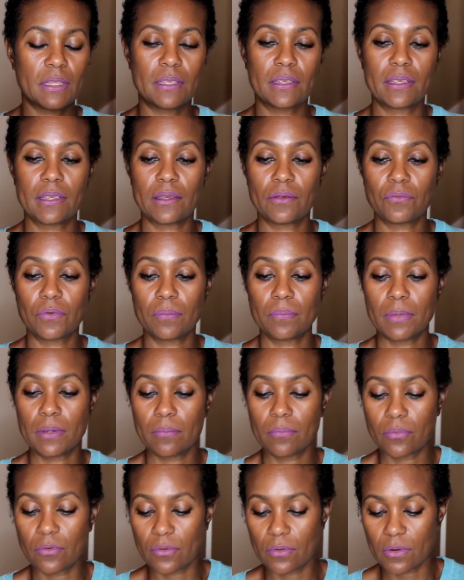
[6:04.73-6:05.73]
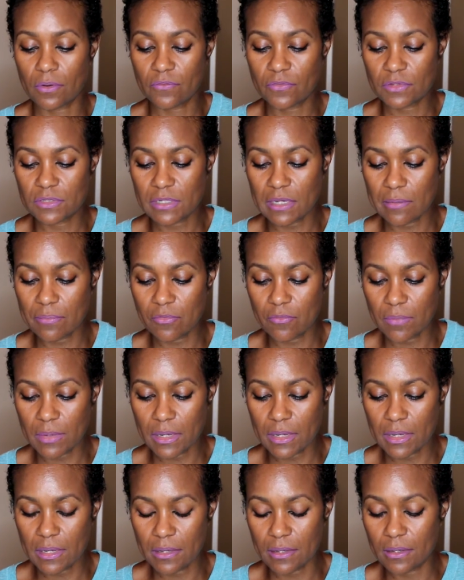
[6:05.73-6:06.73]
I can't remember off the top of
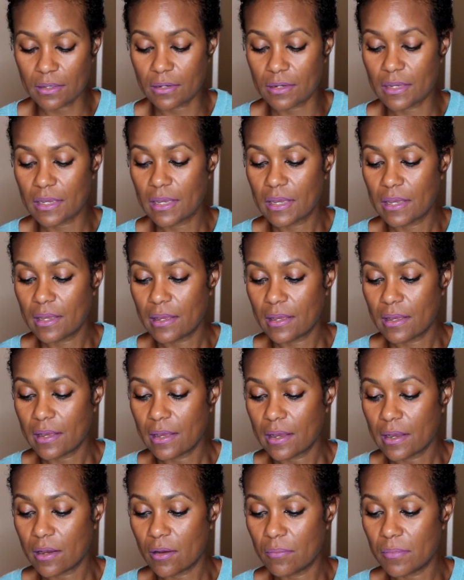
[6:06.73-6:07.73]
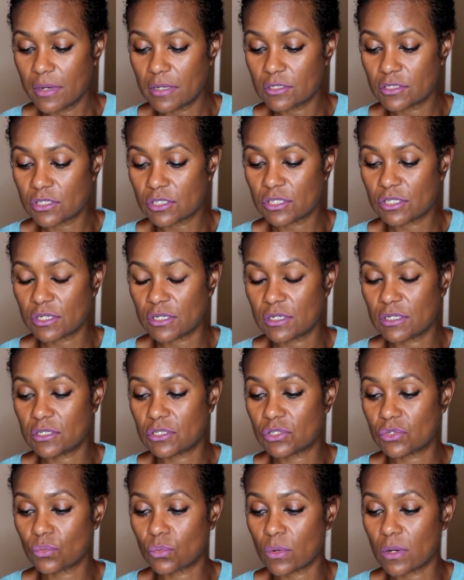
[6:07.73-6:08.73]
my head how much
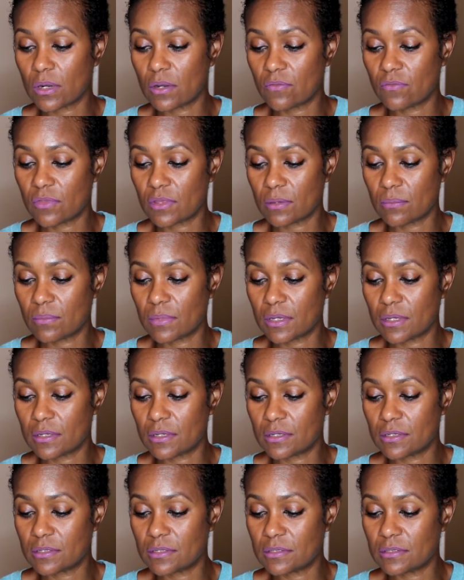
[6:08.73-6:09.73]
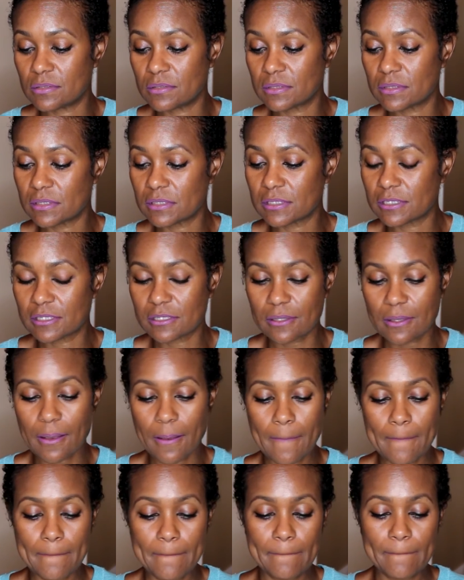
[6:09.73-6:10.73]
each one of them is.
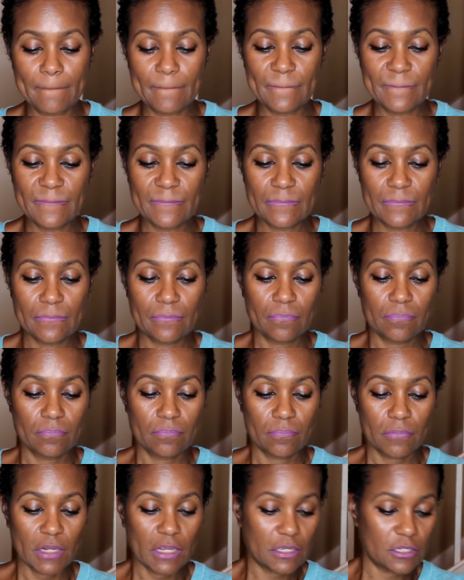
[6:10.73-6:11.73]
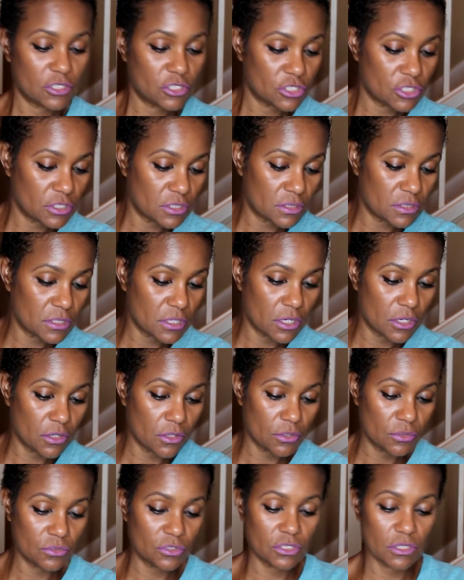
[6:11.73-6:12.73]
I should know.